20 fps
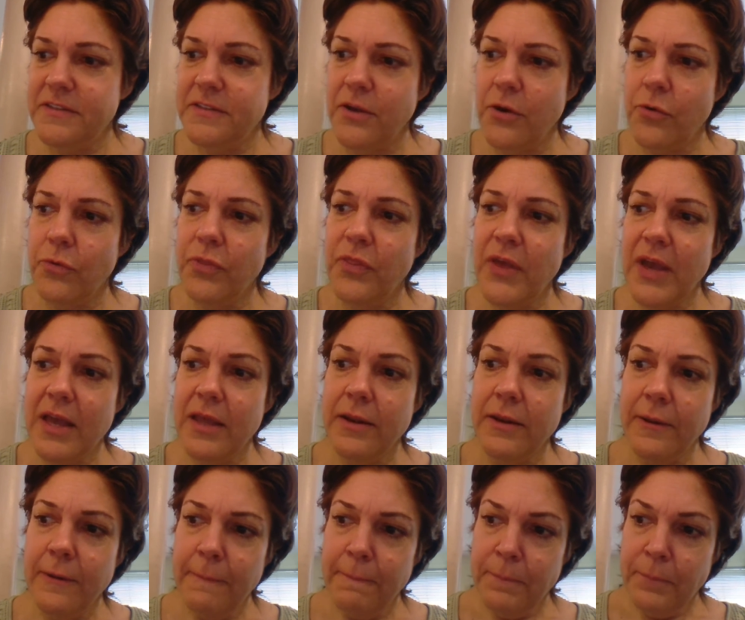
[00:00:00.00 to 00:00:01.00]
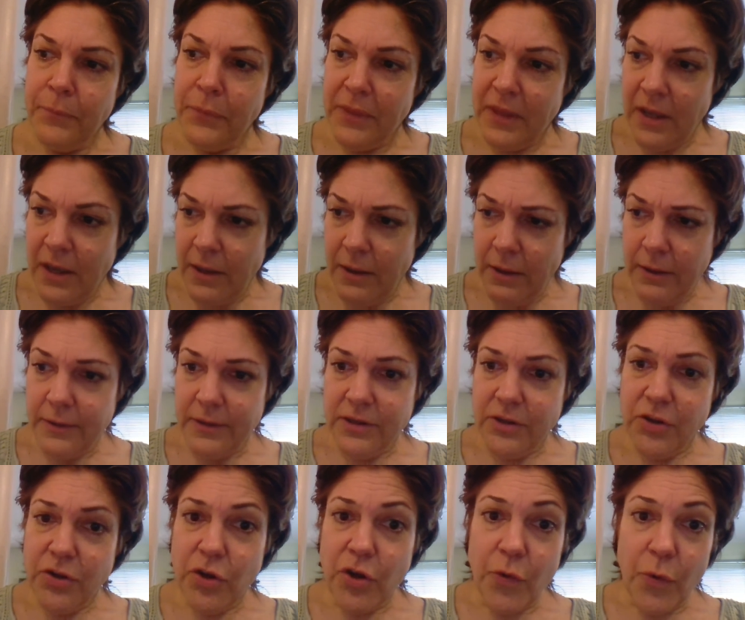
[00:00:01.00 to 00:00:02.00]
So then,
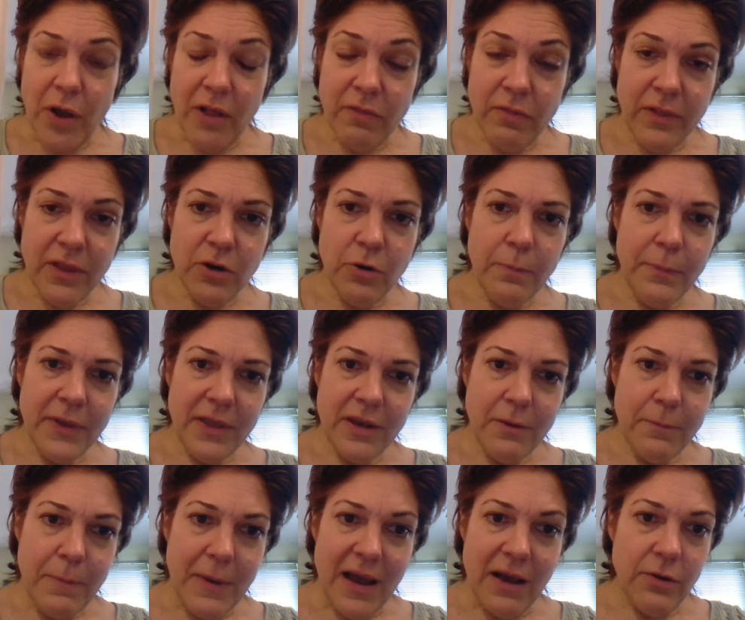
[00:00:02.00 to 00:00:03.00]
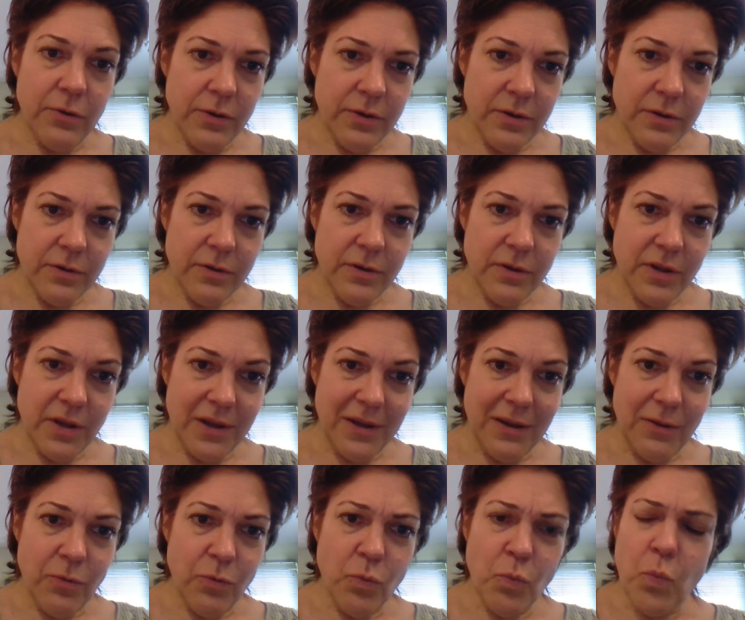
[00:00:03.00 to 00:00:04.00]
a little bit about
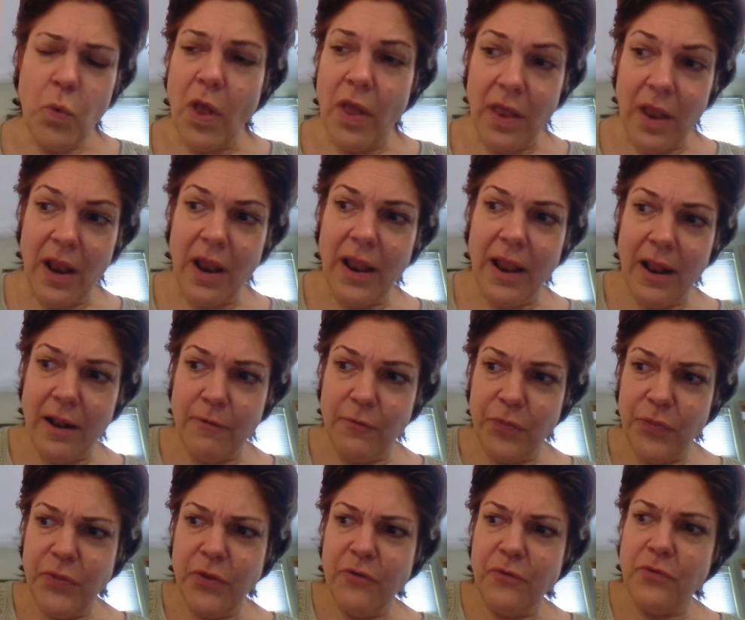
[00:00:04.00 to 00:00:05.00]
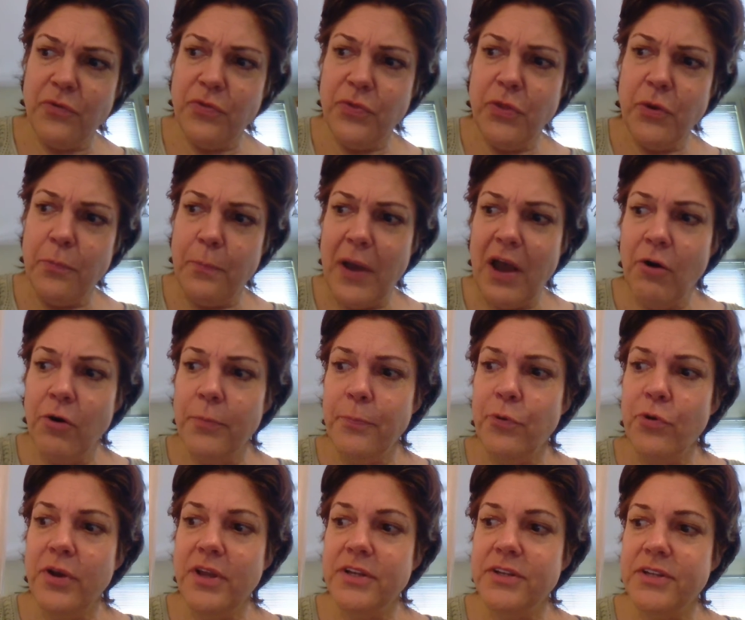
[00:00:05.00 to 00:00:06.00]
what the
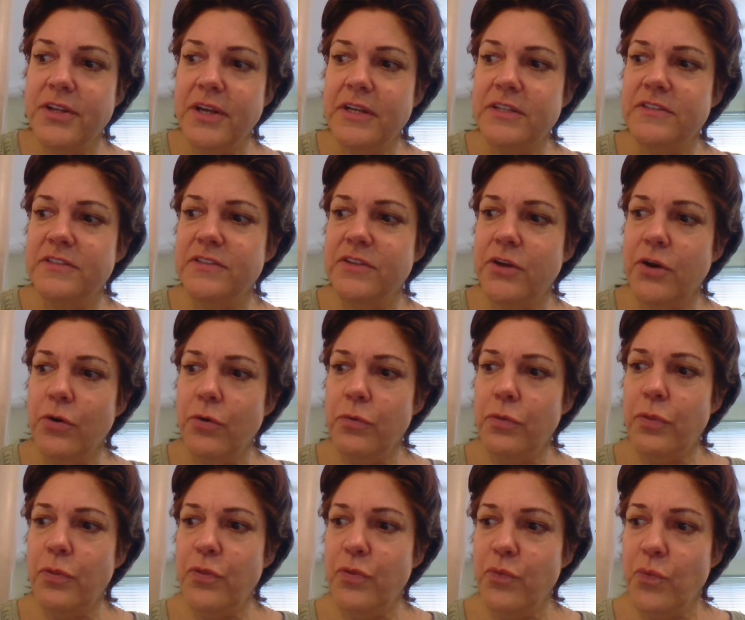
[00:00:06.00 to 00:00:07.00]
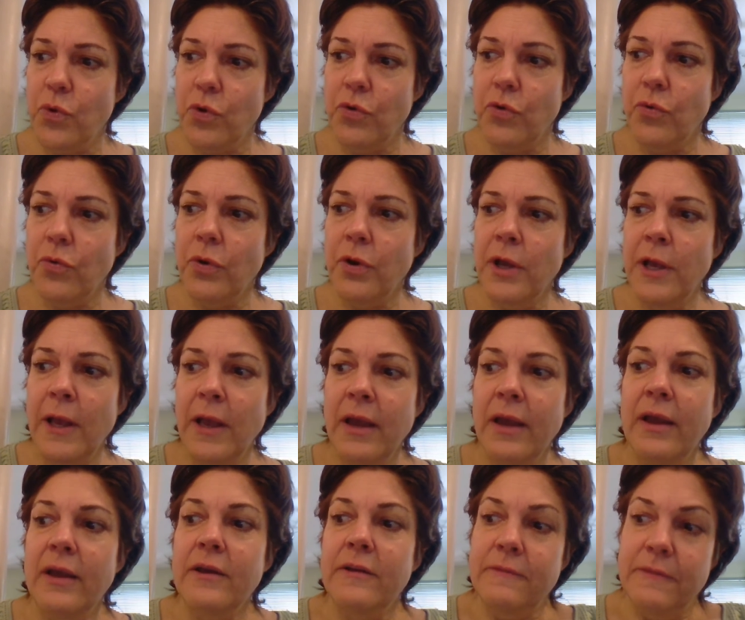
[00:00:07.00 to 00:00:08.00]
PowerPoint does go through
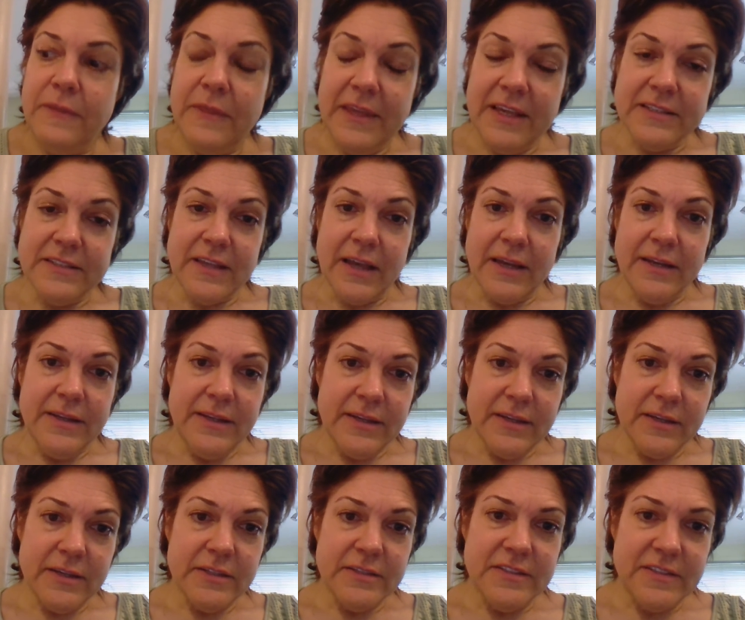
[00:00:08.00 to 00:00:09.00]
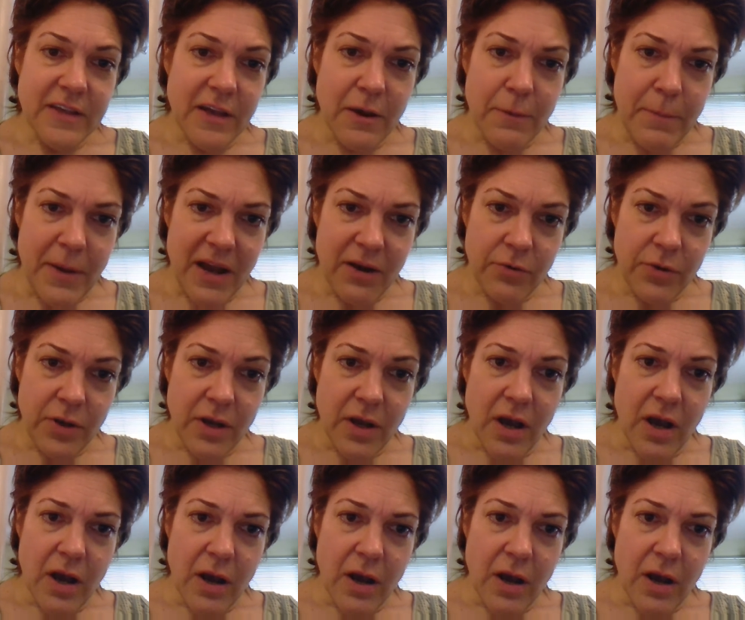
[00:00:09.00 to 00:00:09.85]
these ideas about